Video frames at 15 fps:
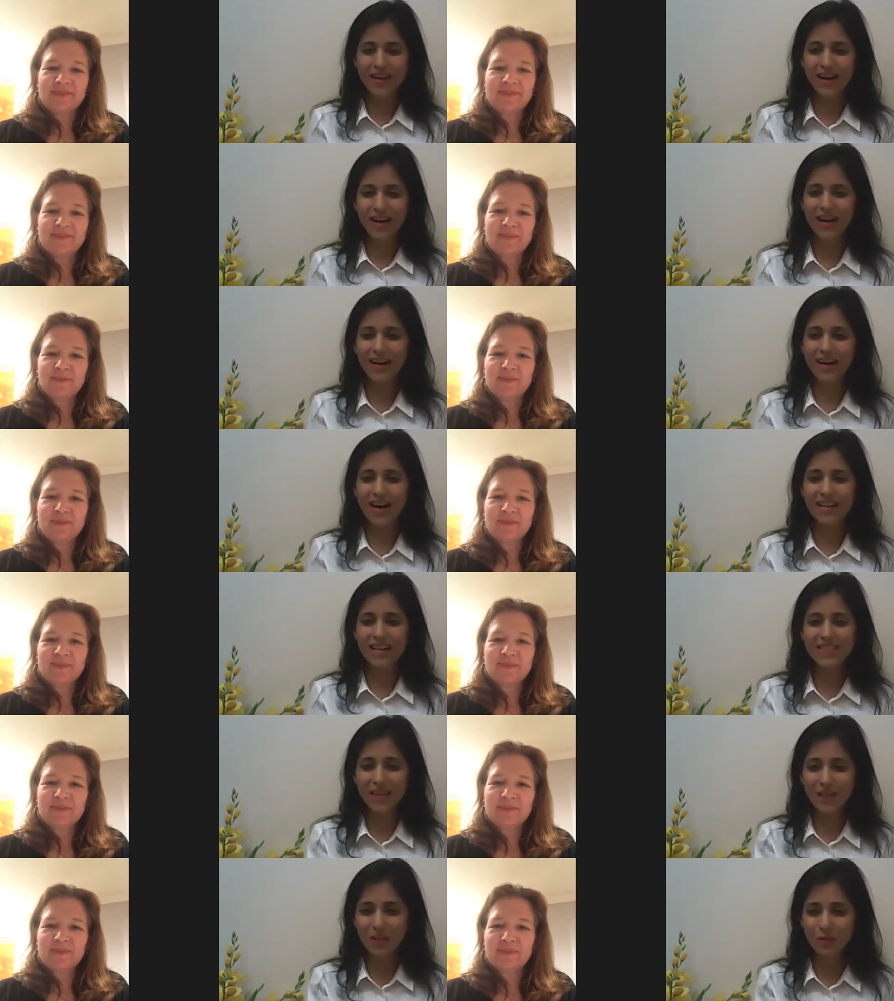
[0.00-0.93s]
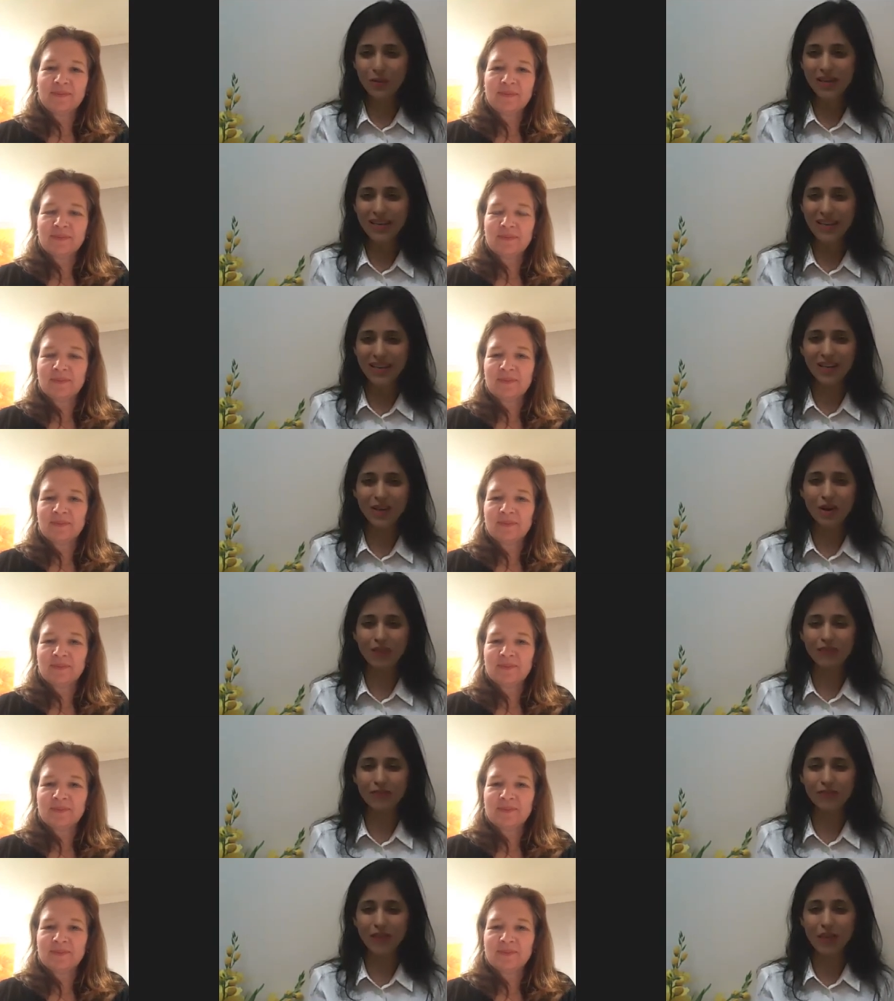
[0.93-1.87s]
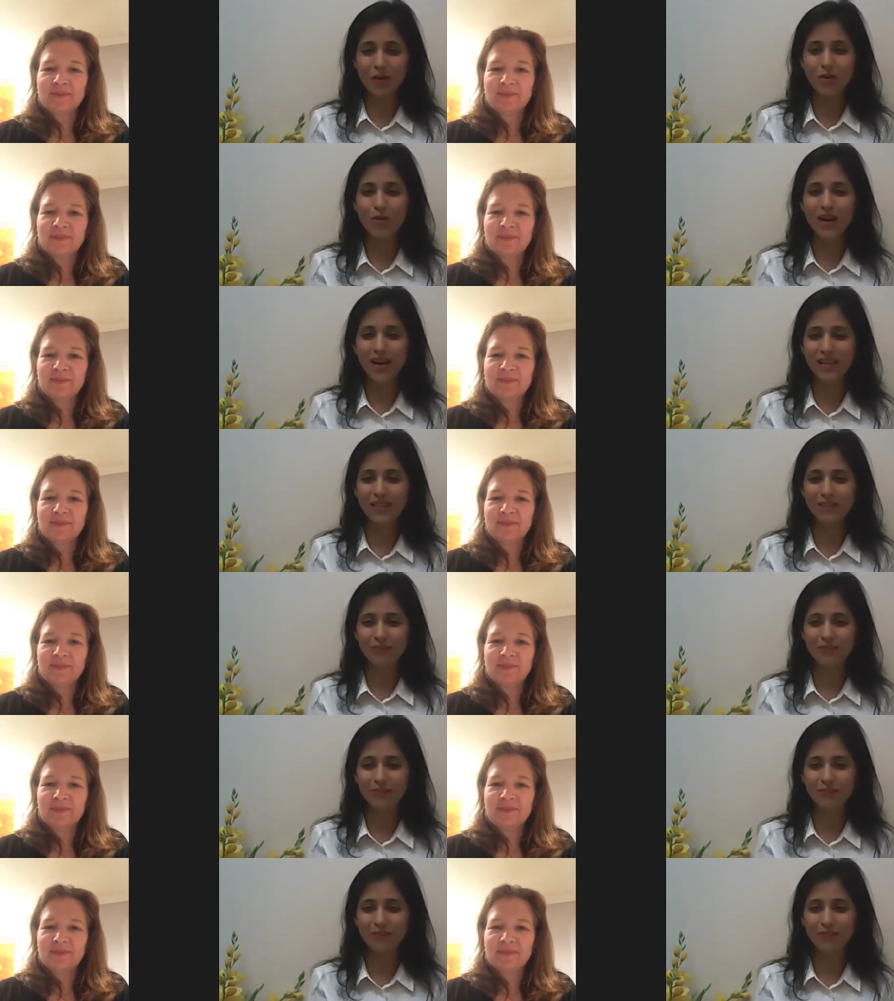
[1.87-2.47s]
Speaker 1: uh, I'll send you a link of Eco Health